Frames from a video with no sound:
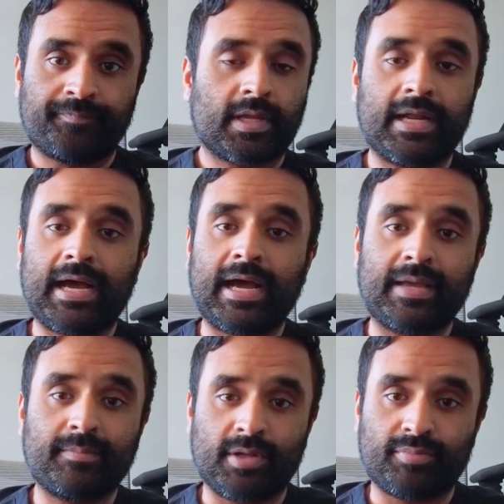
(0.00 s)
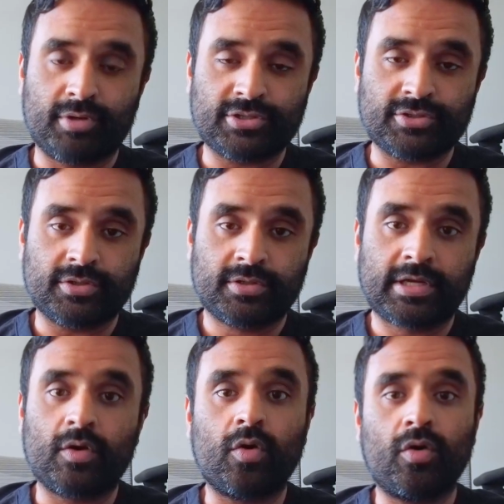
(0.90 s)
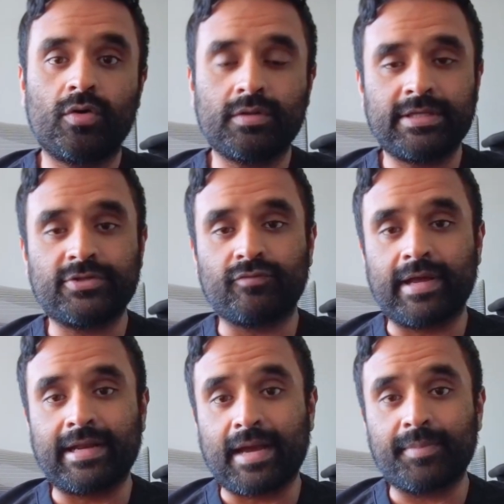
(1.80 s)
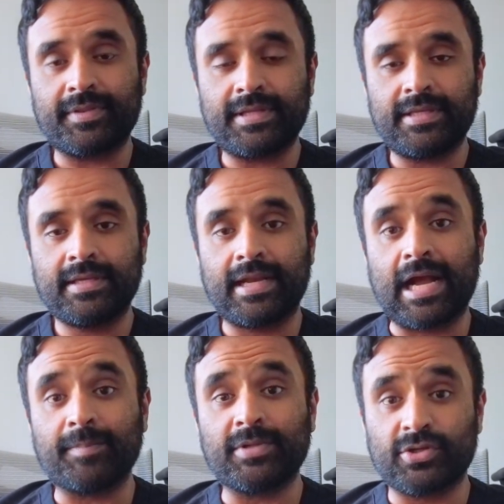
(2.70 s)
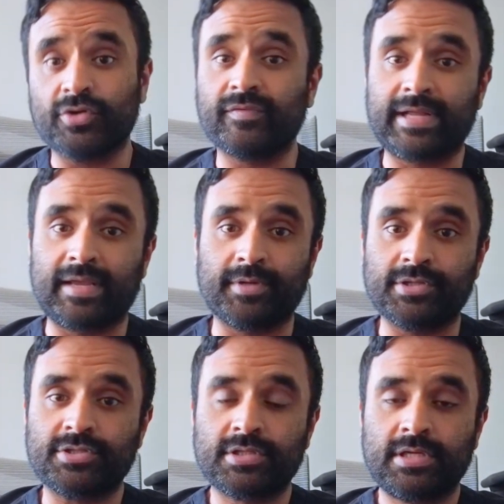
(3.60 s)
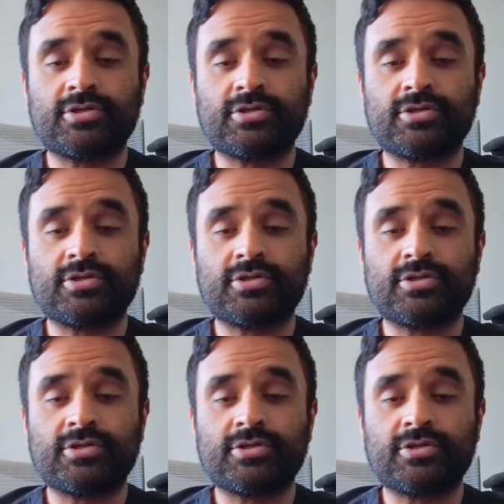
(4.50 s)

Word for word: and high blood pressure can all lead to retinopathy and optic nerve damage.